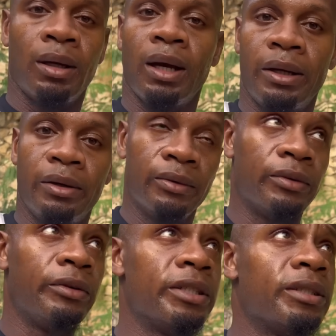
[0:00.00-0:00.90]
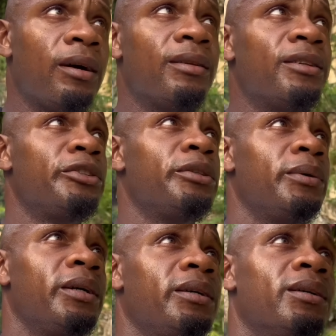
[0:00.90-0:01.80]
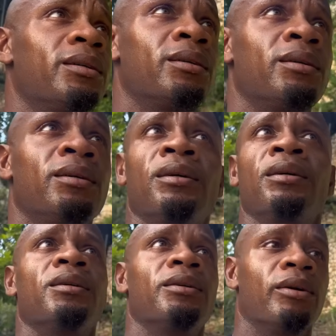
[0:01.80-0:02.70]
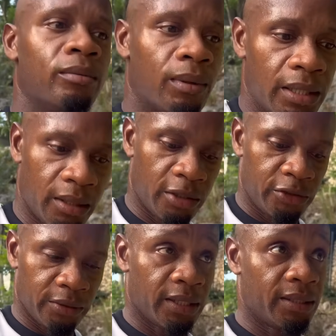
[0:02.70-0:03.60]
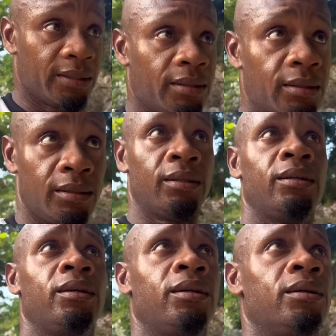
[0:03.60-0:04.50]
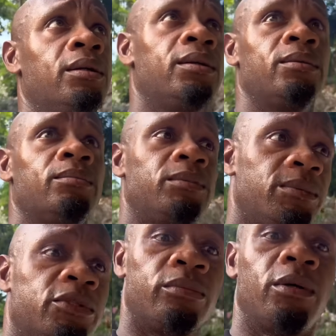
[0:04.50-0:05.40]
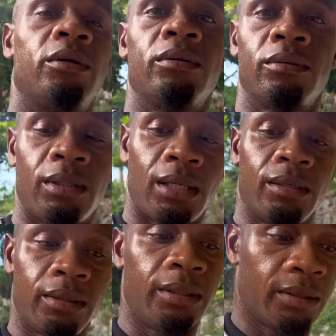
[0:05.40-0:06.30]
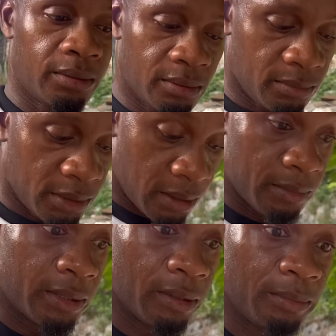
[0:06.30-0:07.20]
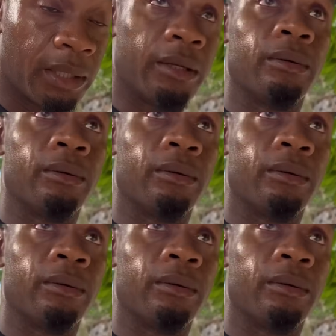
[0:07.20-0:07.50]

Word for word: I don't even reach the other tree where they don't buy the other tree yet. Maybe tomorrow I'll go there. But I'm still picking up